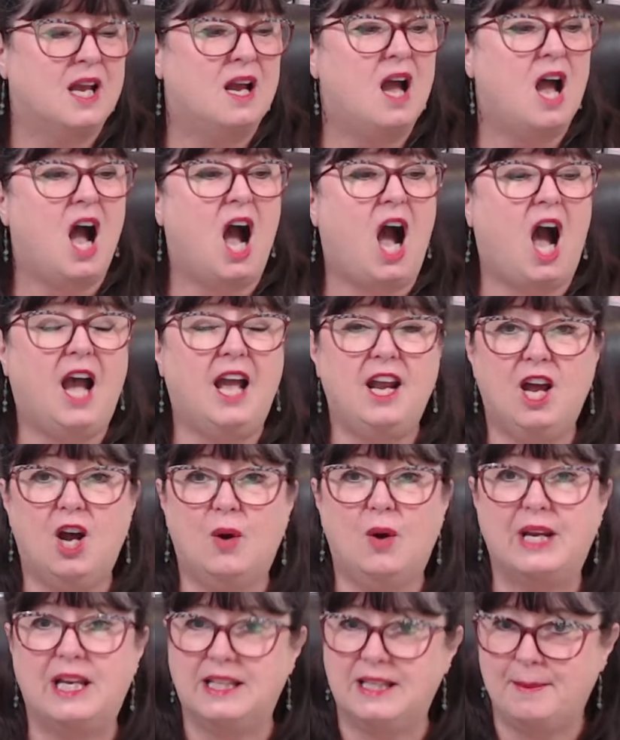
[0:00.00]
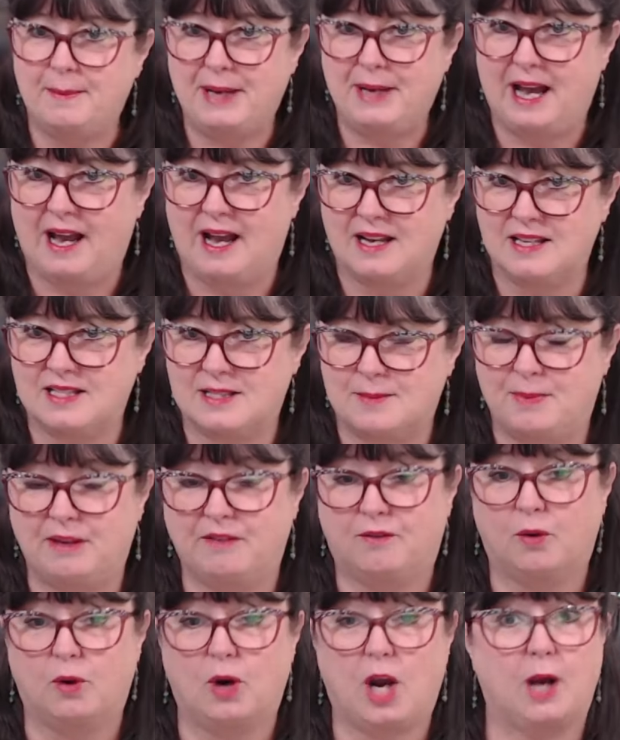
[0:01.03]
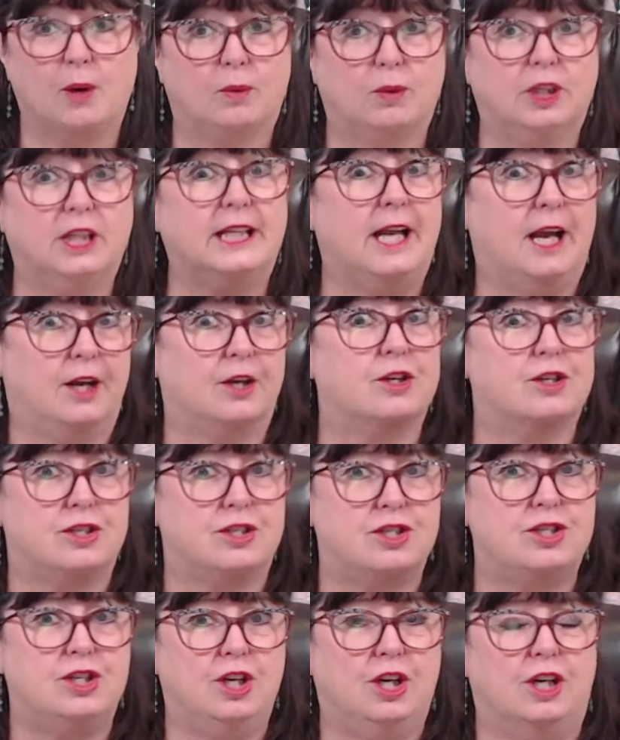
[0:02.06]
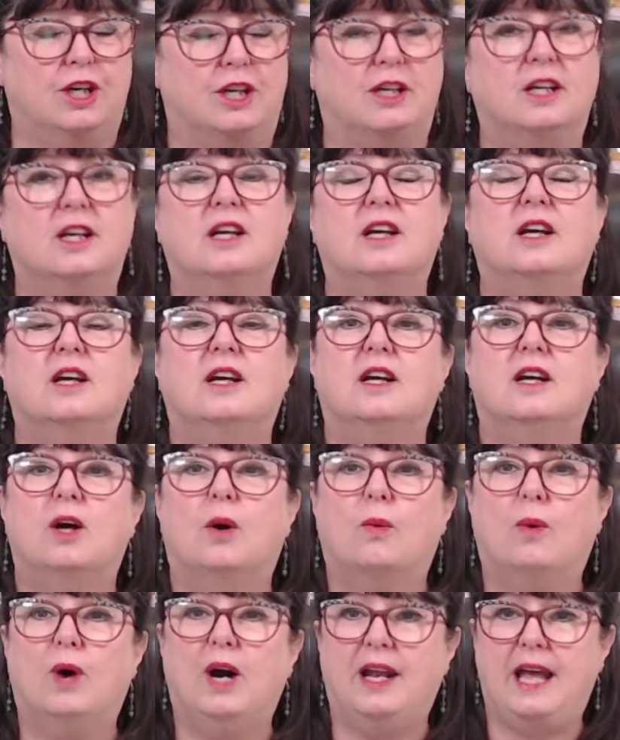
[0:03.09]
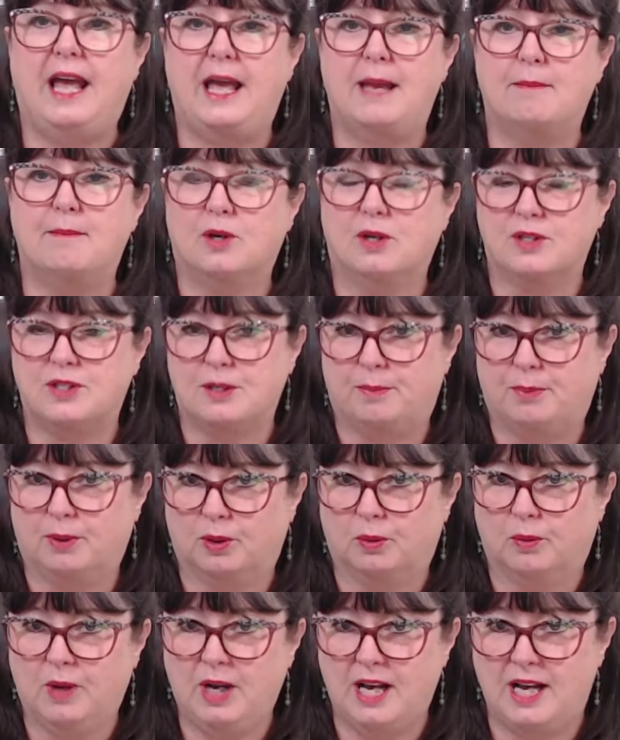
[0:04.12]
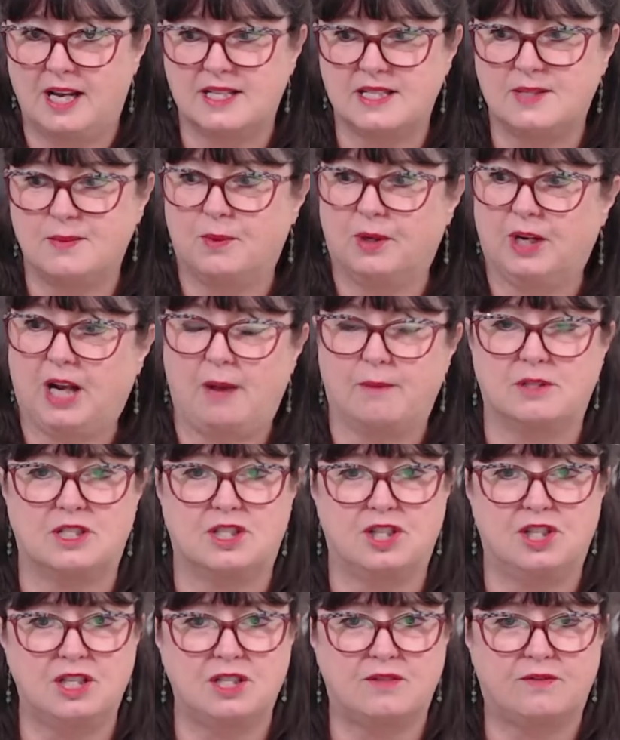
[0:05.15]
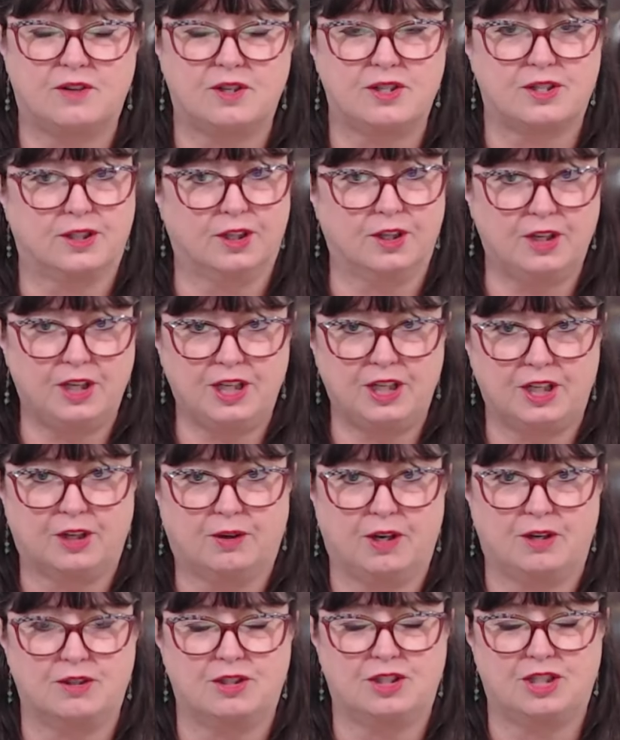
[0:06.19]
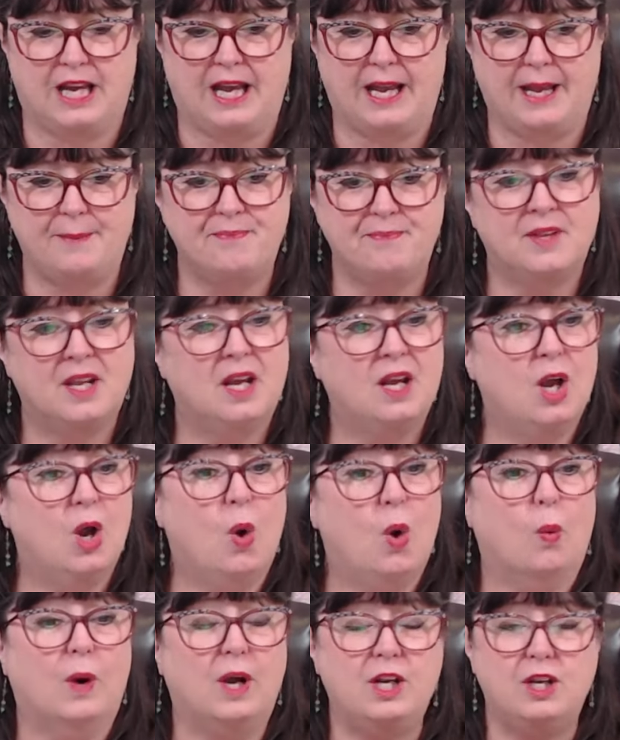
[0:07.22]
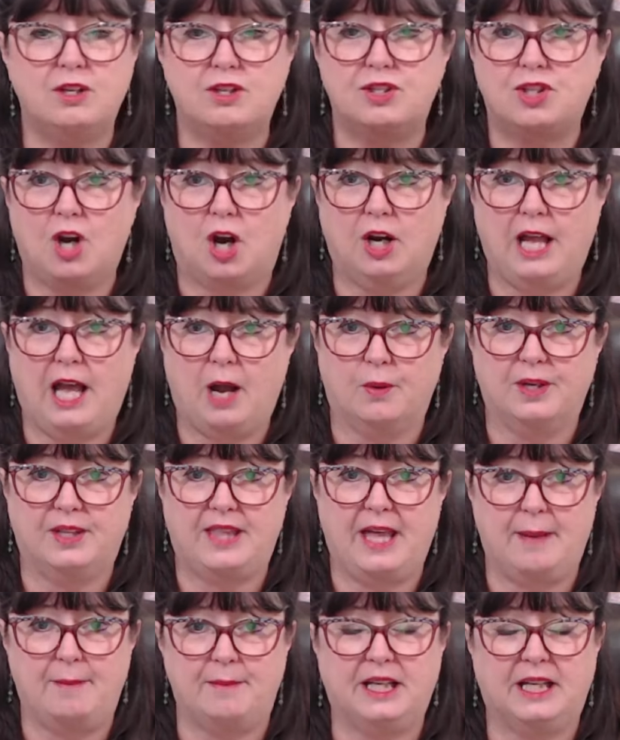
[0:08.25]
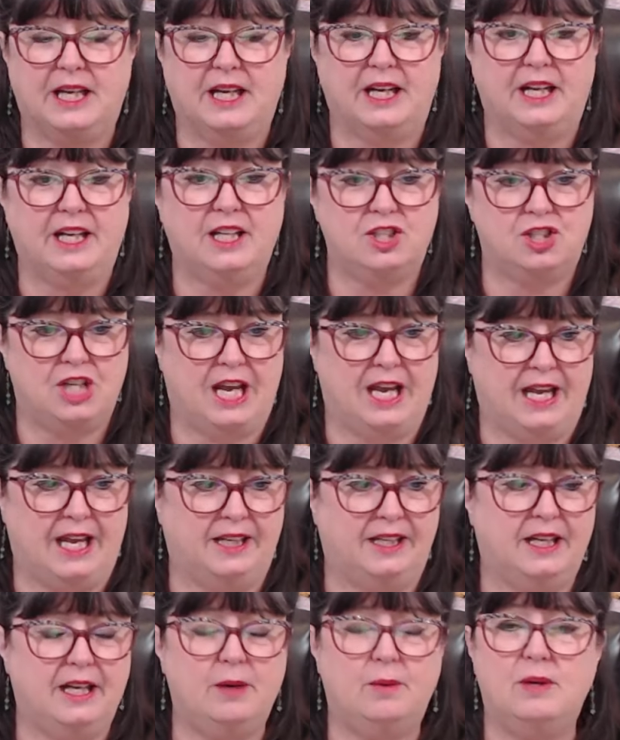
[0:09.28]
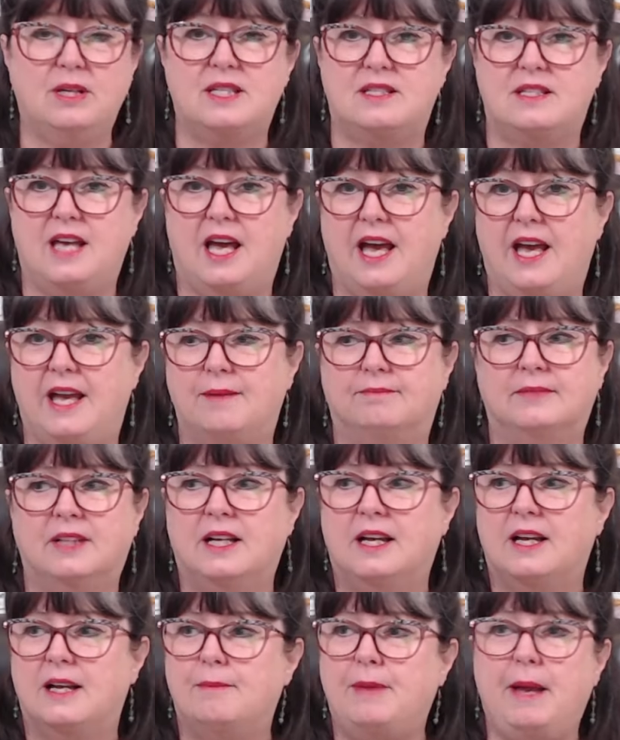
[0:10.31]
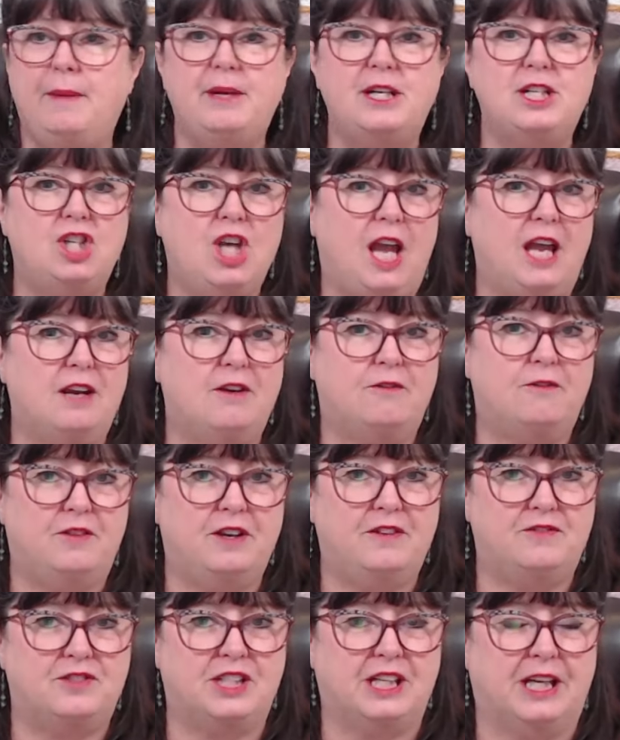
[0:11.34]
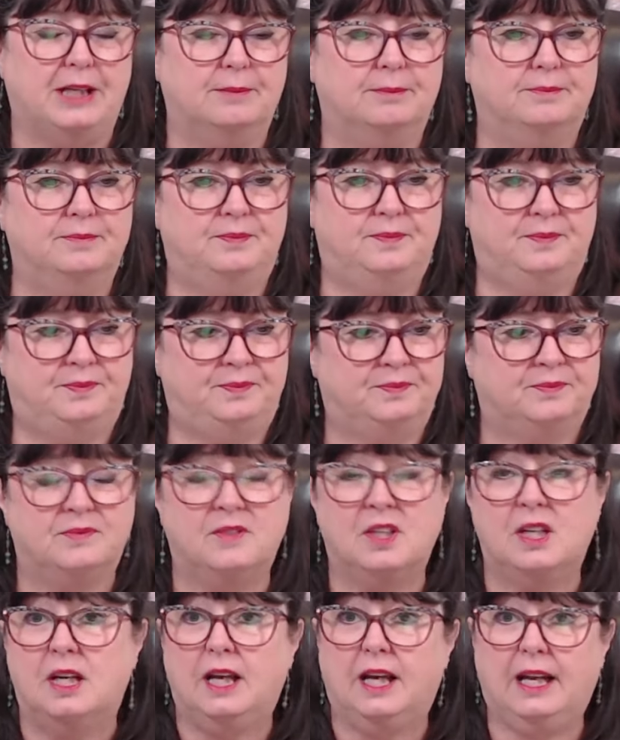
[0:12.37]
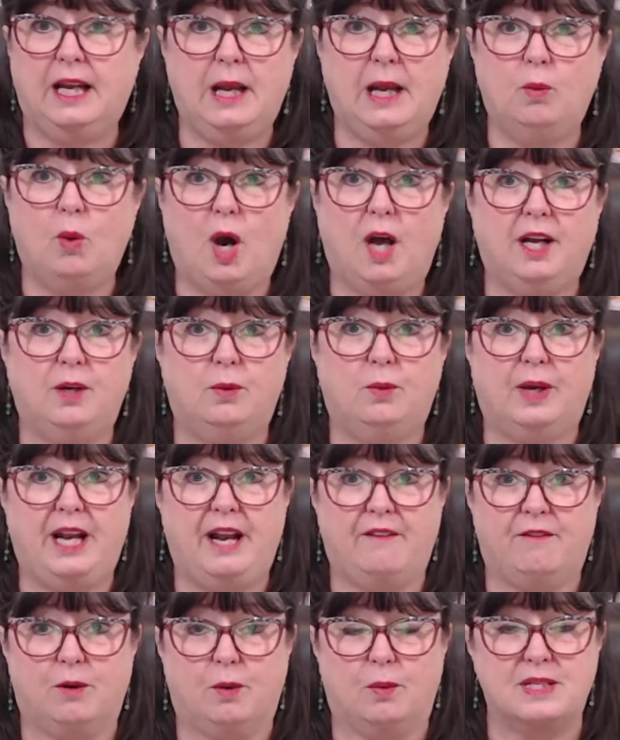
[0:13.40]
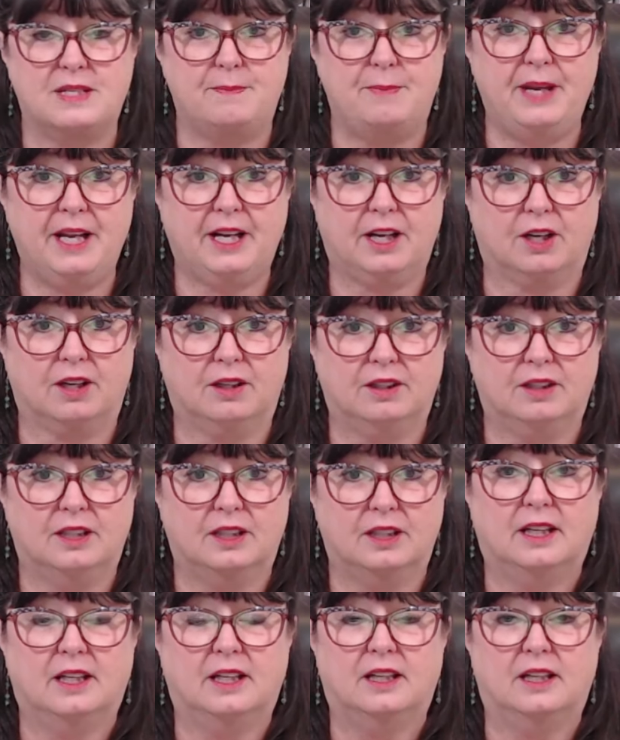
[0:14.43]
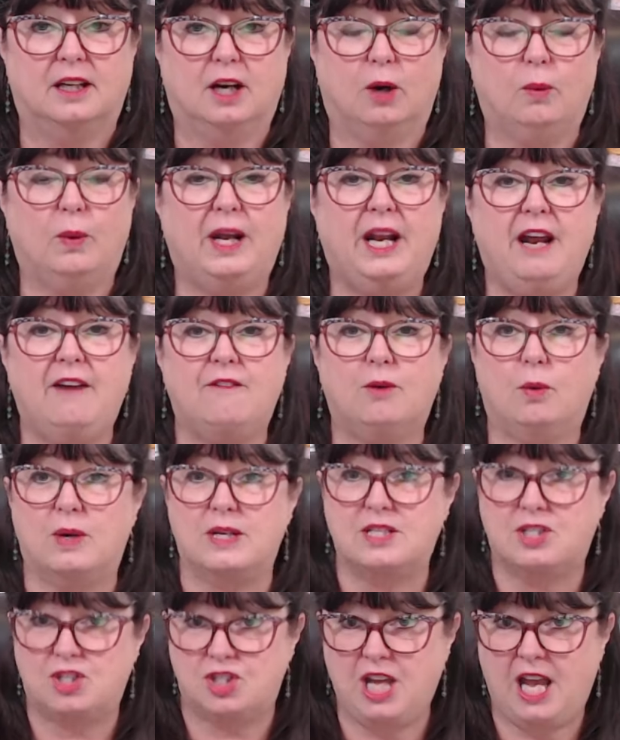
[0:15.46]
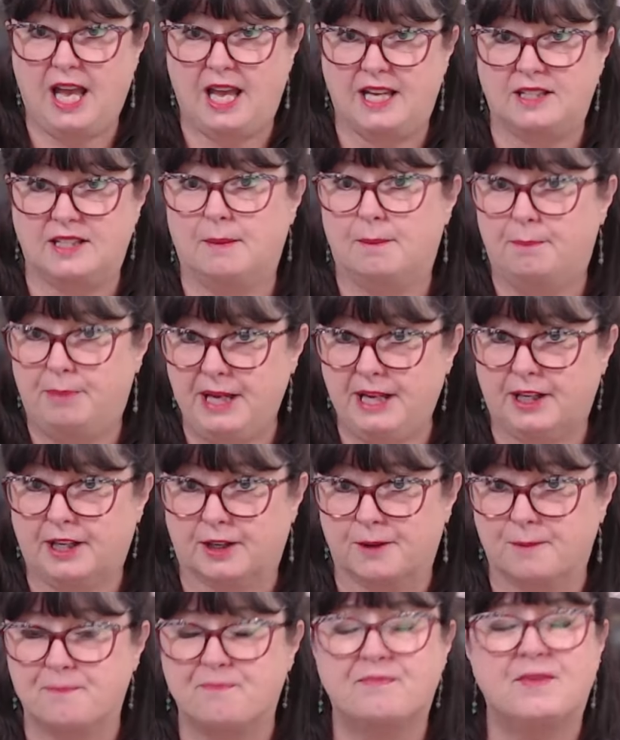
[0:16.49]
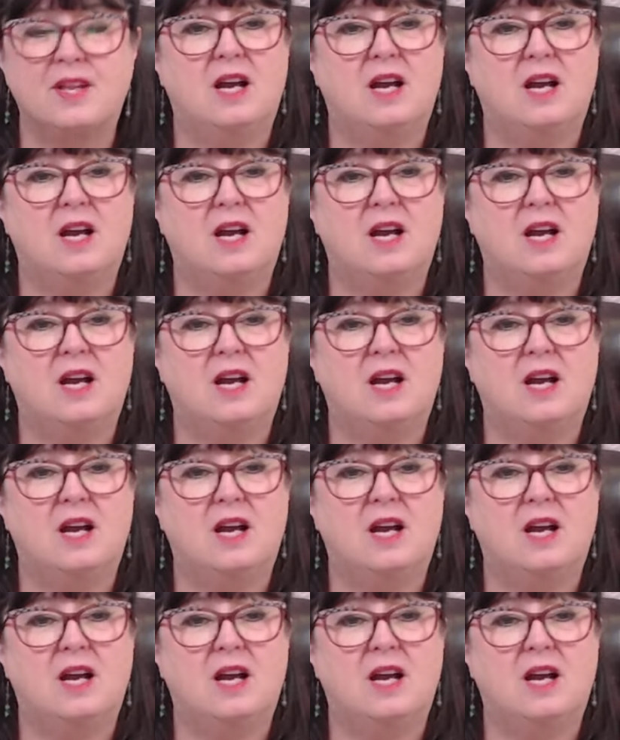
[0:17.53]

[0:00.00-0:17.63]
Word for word: I know in the past, before I really understood what a multiple was, when I was just first learning to crochet, when you start out with that beginning chain, it would say maybe chain fifty, and I wanted whatever was bigger, or whatever was chained bigger.